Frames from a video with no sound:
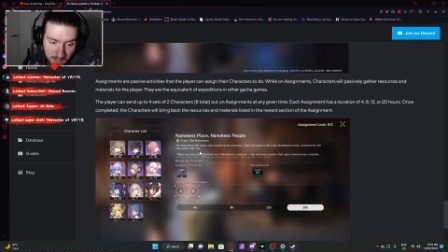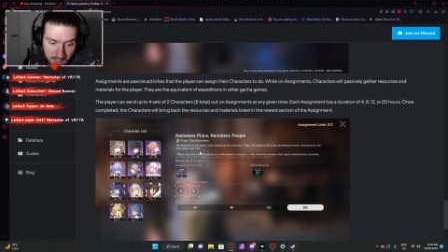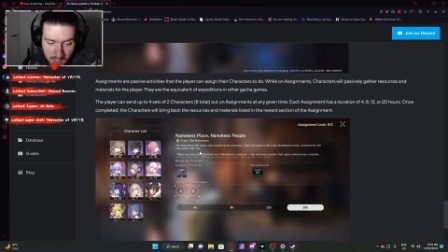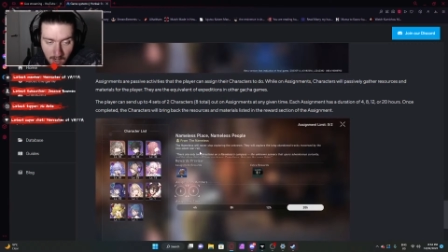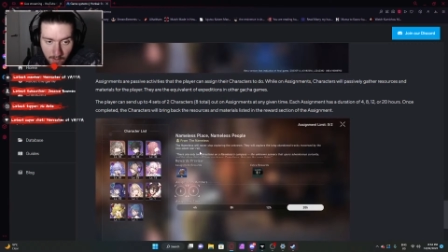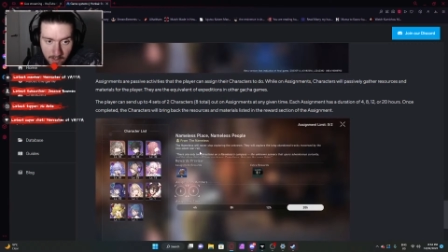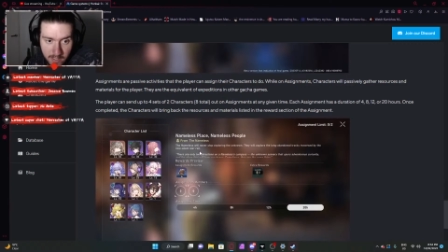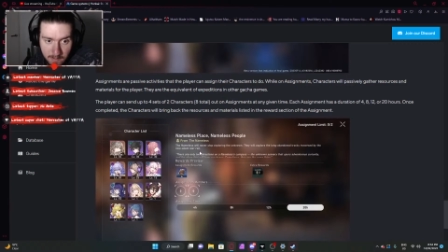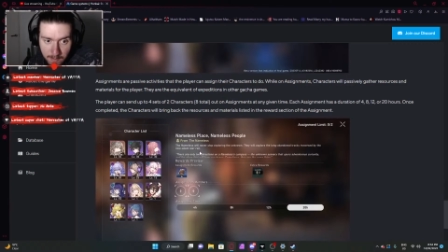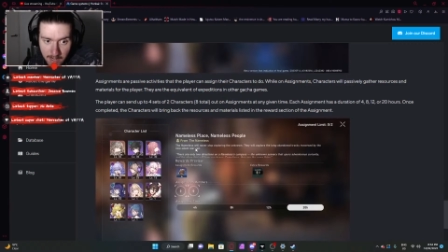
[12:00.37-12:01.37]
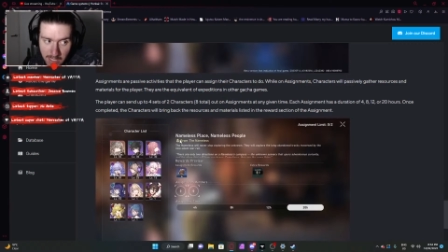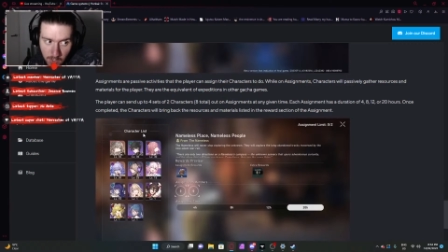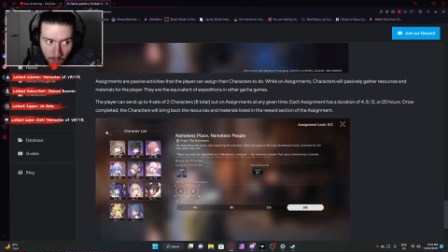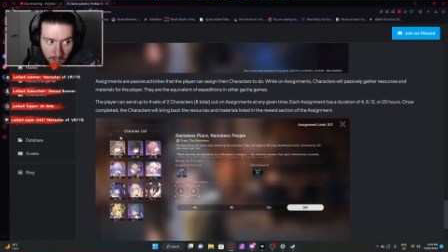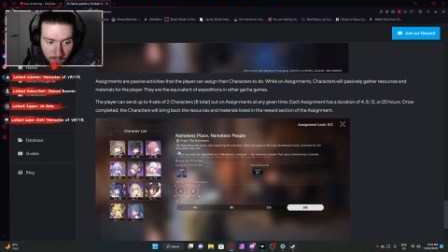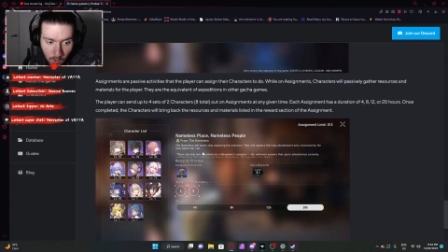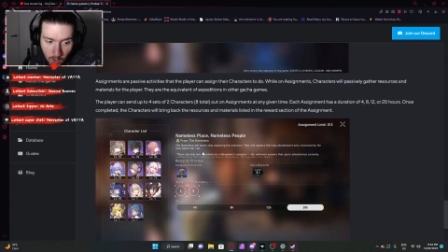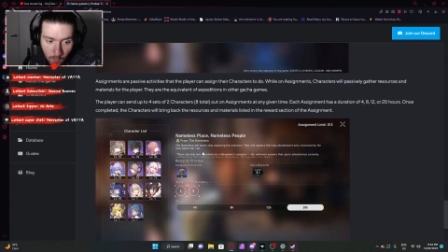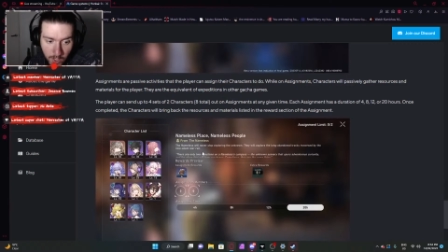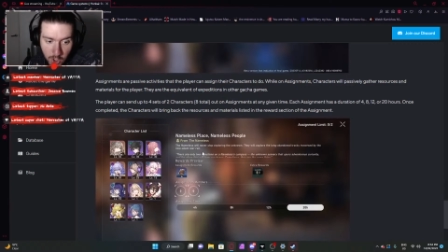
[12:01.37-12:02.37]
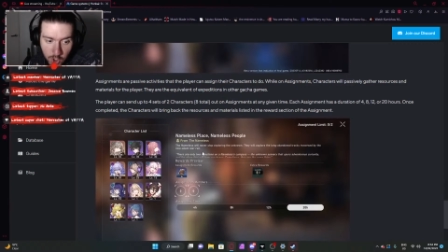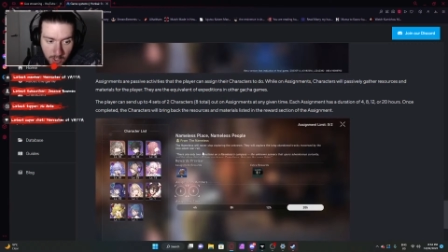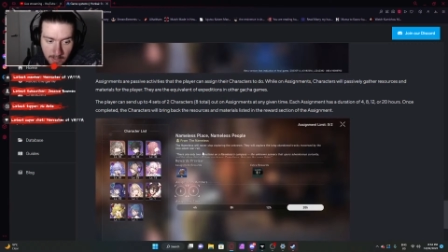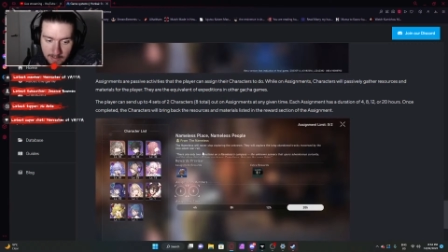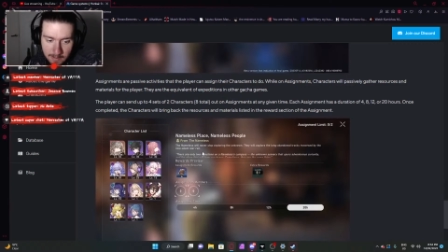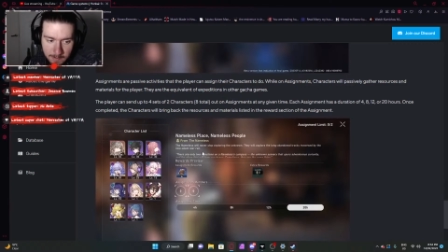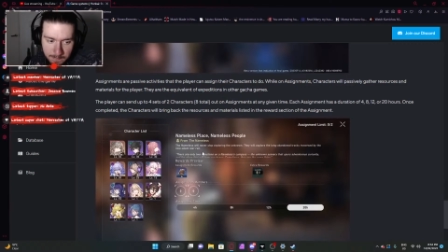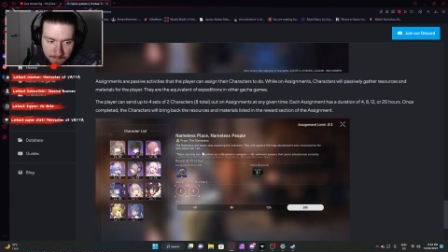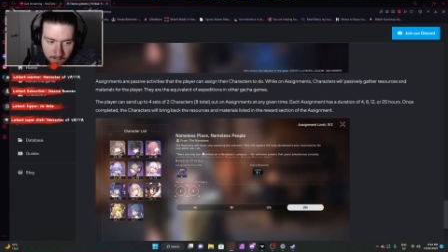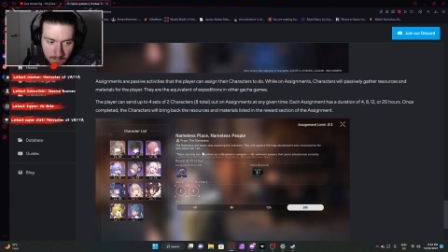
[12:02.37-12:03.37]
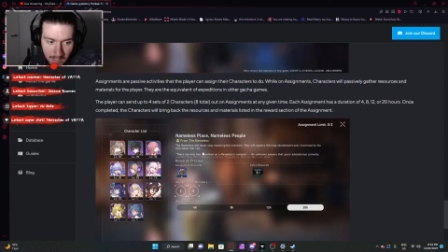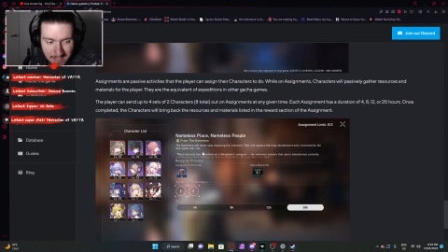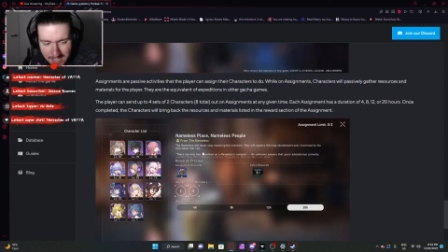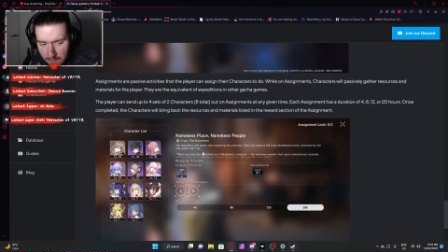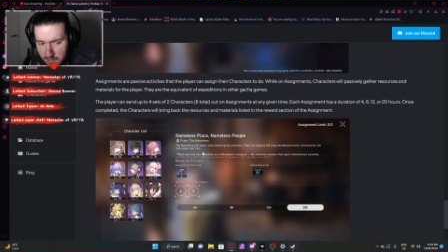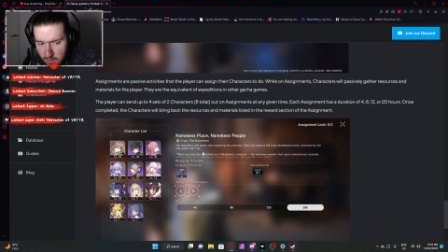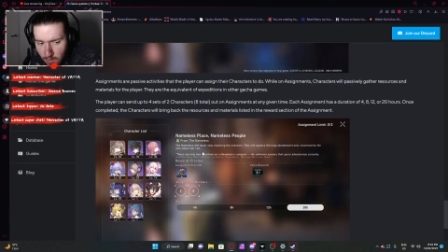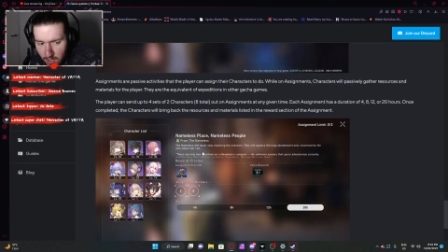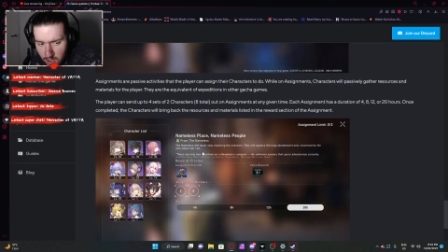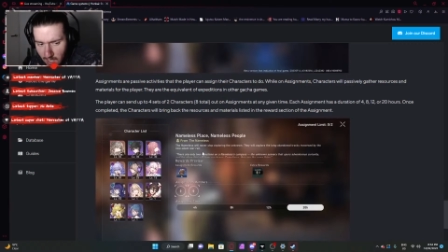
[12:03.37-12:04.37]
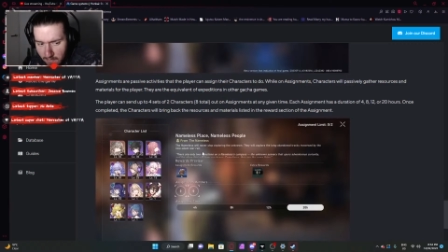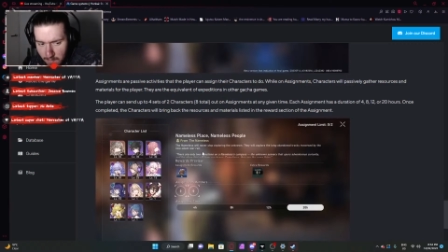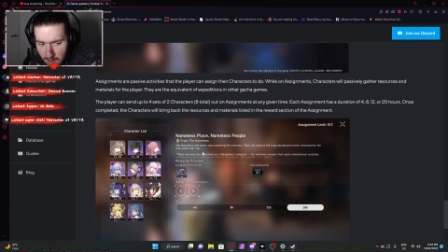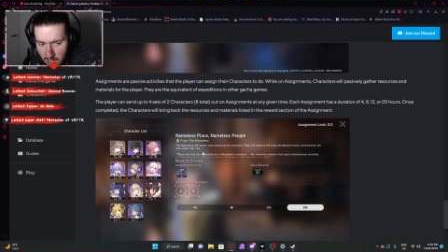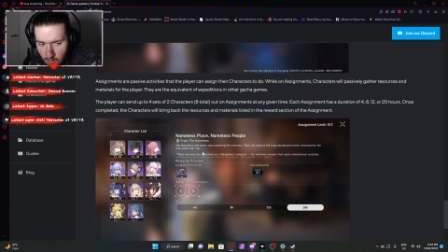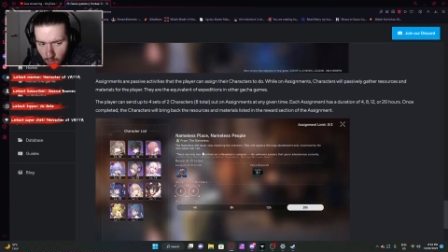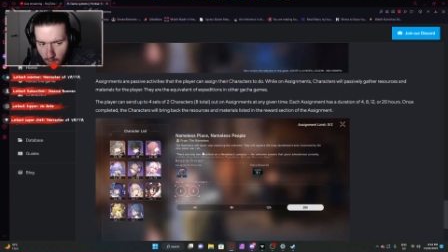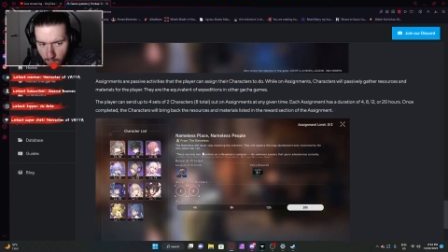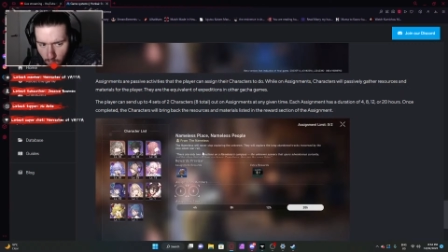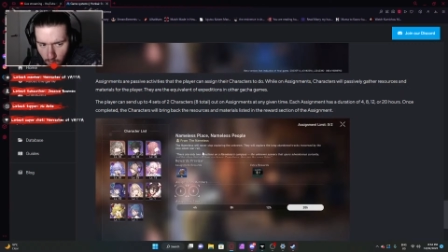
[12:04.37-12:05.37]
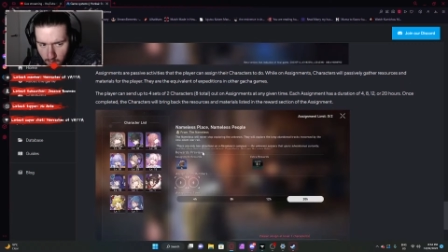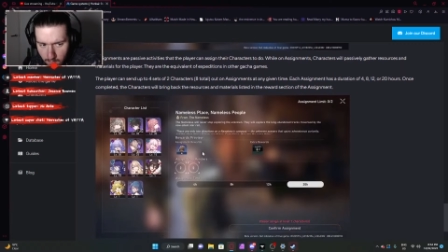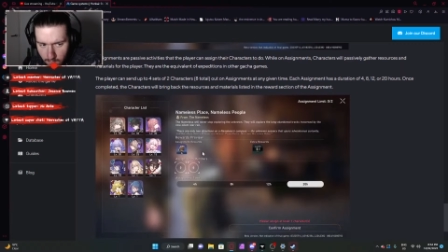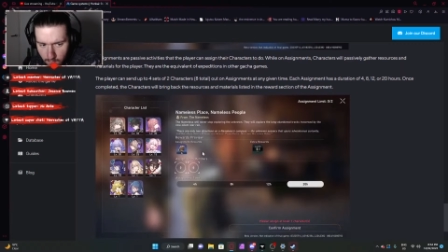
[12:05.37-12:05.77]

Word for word: Star Rail has a better UI for it, which it seems to actually have a better UI for it.